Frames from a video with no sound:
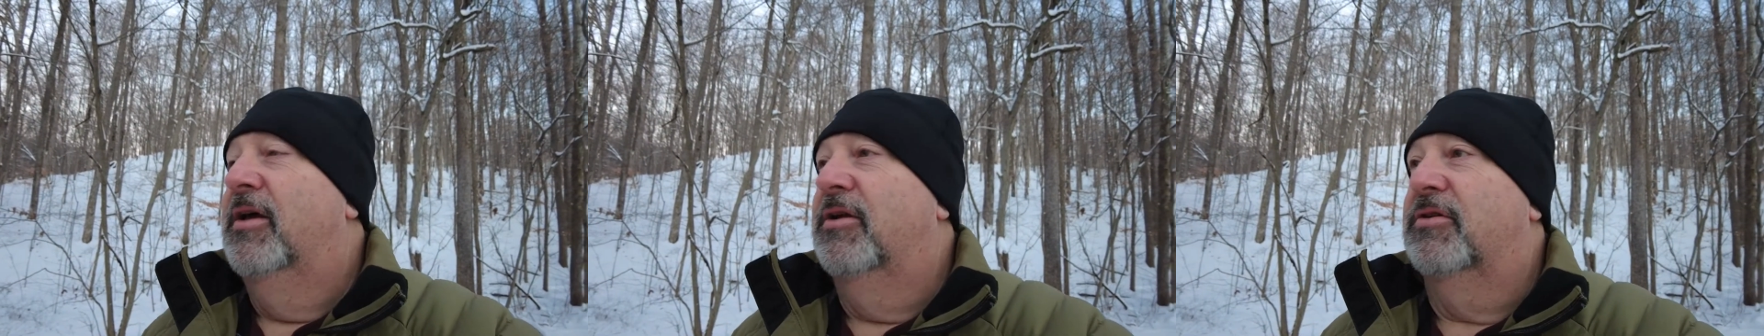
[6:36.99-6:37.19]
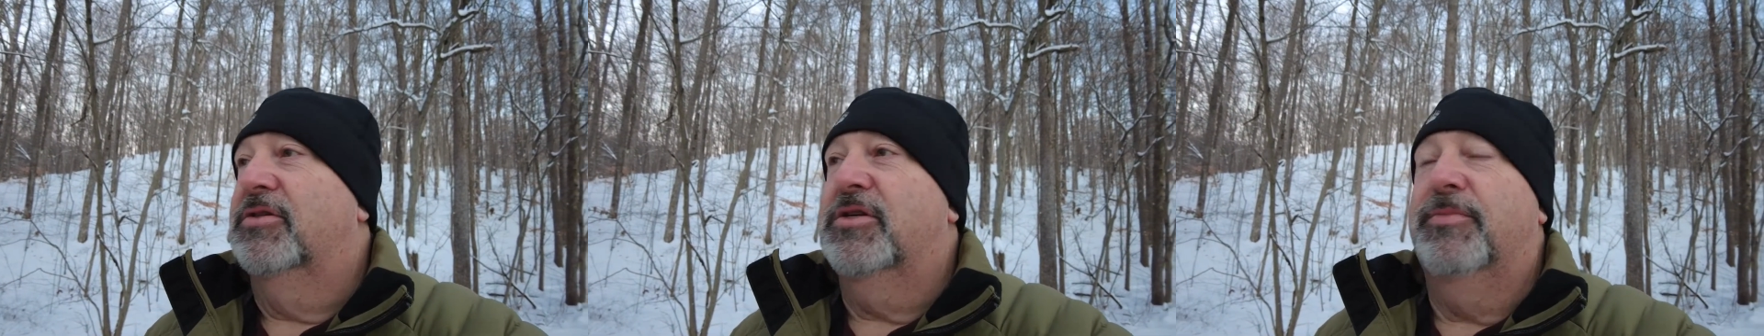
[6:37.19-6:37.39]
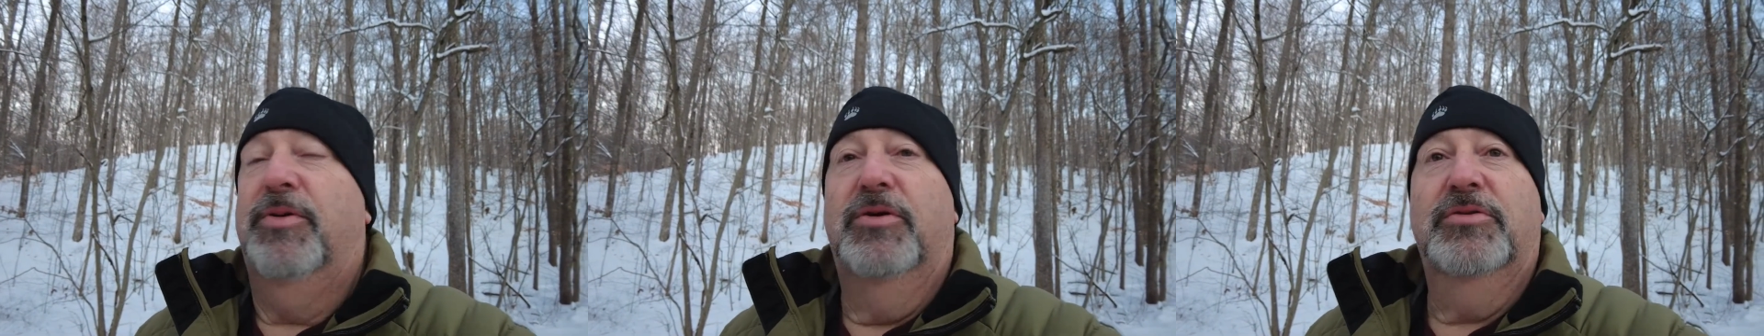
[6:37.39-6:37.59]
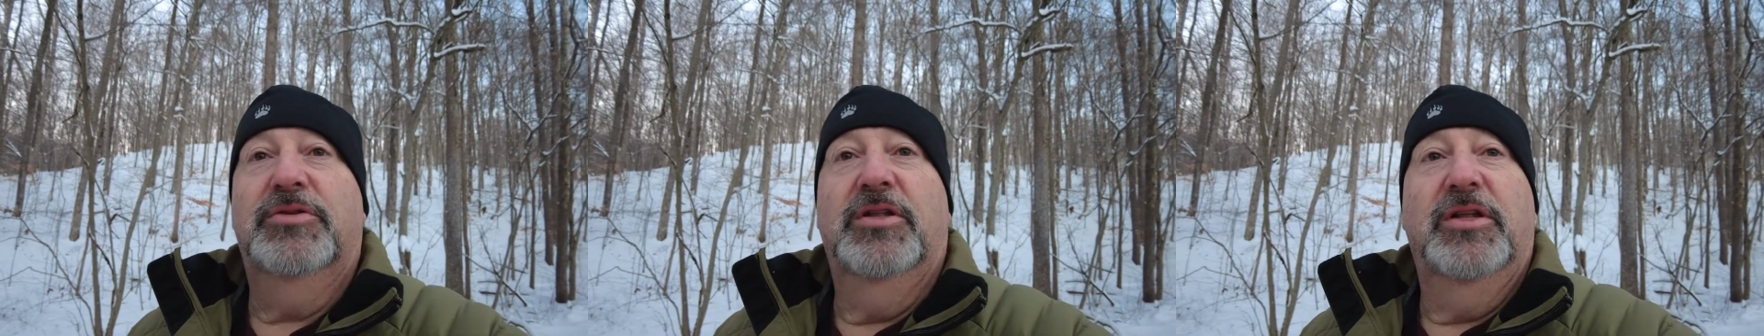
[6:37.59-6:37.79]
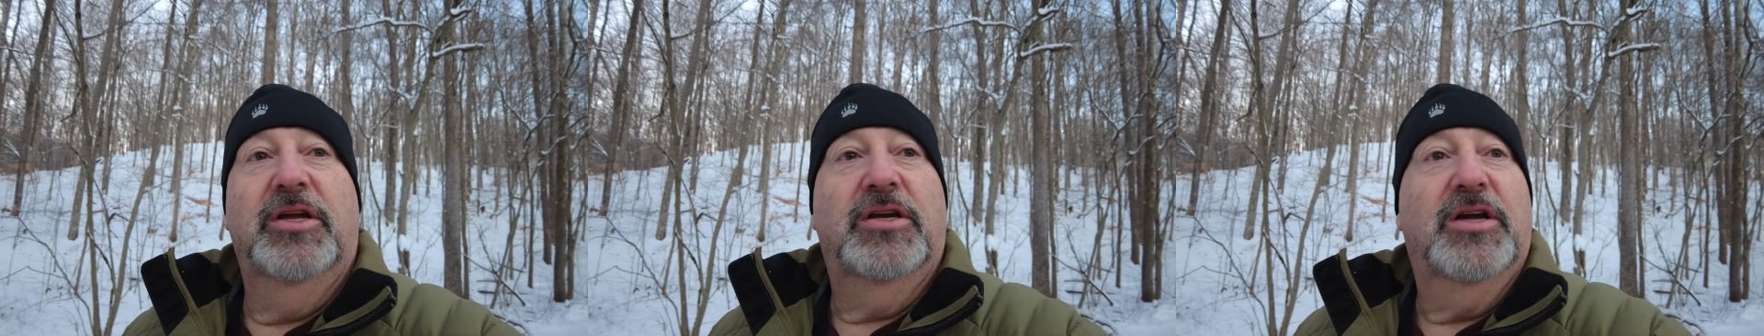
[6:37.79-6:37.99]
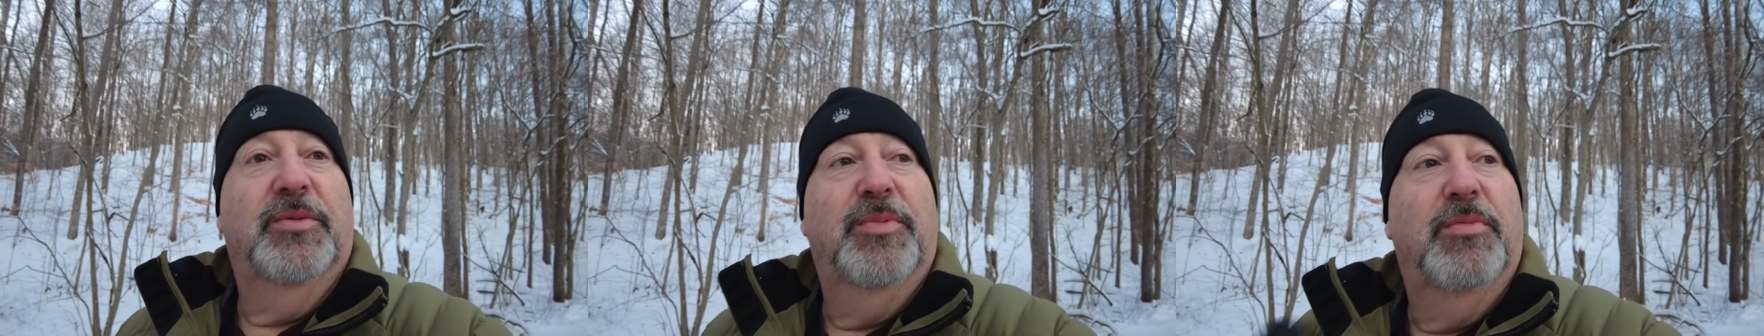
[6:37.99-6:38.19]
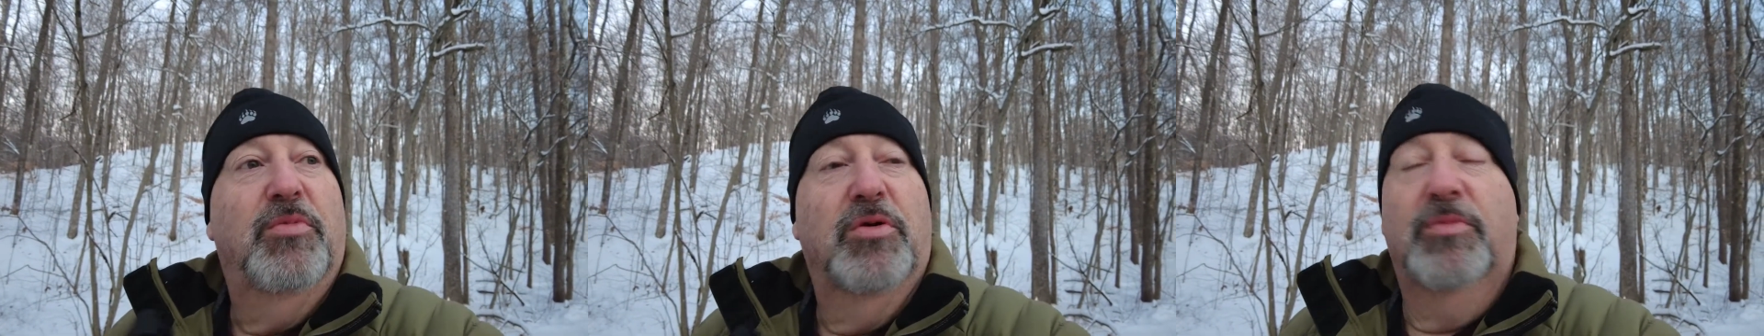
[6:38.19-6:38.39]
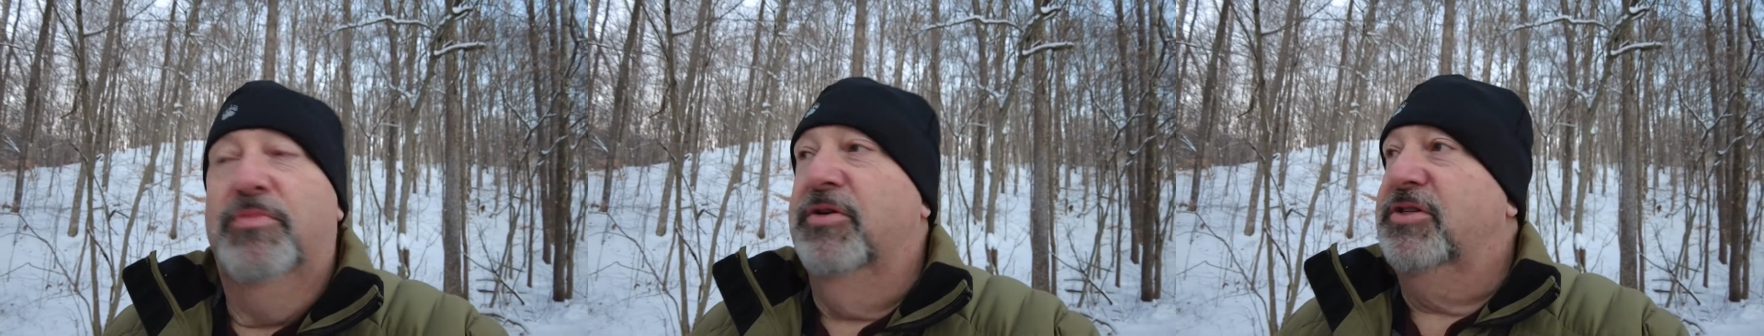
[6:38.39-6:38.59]
There's supposedly a couple
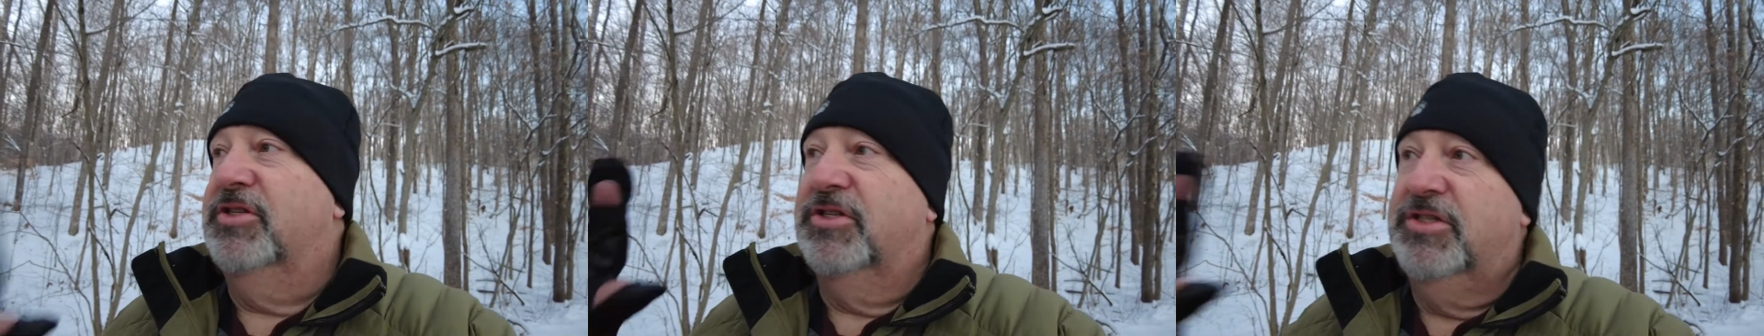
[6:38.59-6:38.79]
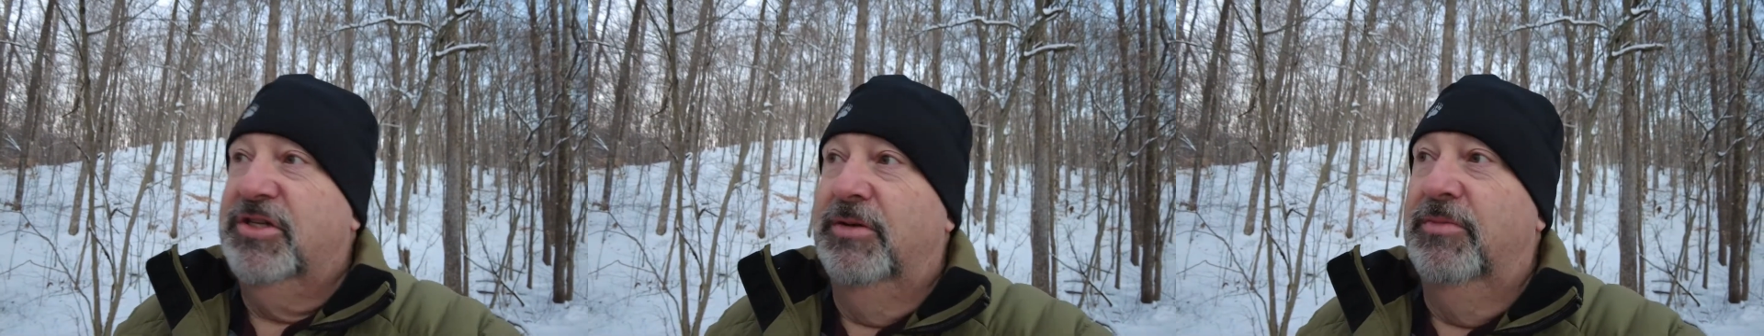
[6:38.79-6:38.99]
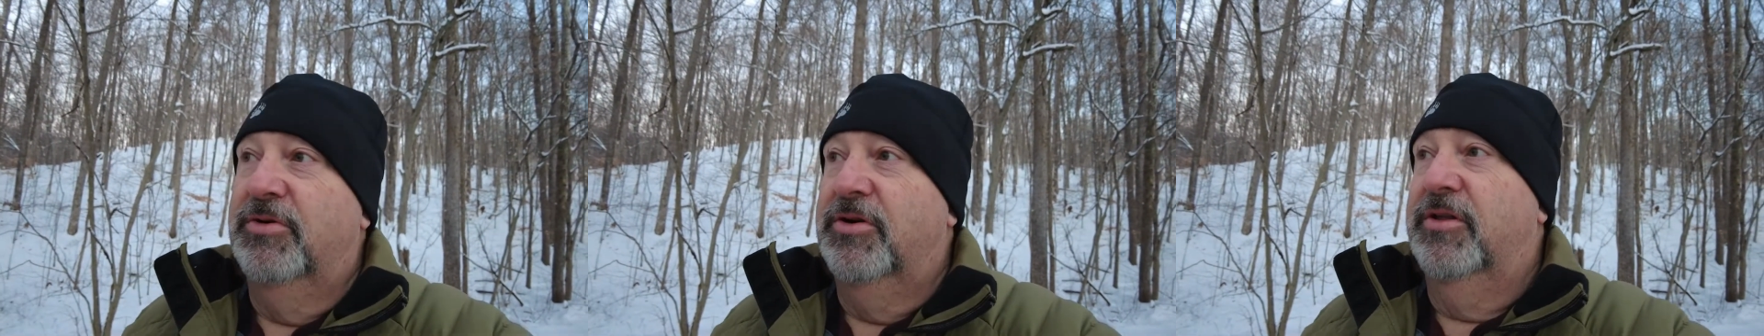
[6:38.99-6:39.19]
more bridges similar